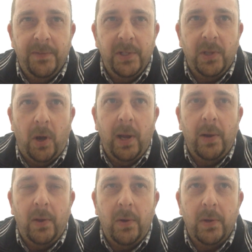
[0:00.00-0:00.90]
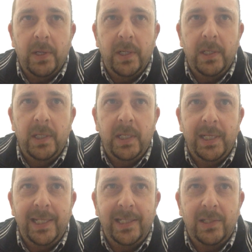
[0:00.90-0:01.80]
the dialogue
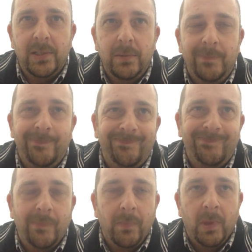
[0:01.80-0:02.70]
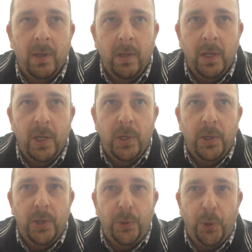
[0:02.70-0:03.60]
is
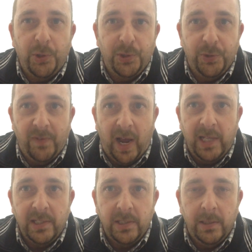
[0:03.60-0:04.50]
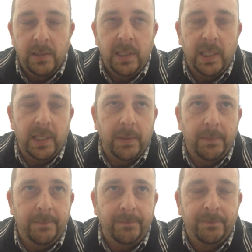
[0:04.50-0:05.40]
not too fast
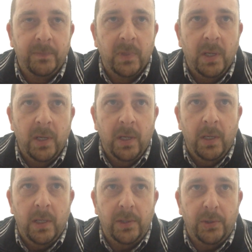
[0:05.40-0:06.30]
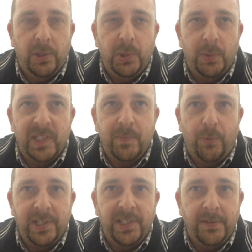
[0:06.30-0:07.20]
and not too
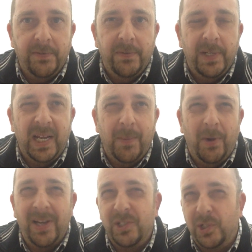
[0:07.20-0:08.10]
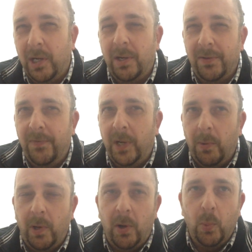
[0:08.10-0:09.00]
expressive, I can generally
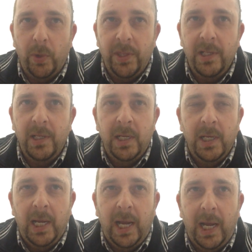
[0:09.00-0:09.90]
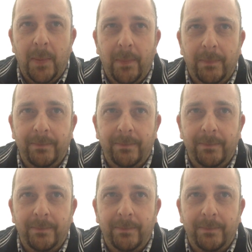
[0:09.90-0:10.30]
follow along with it. I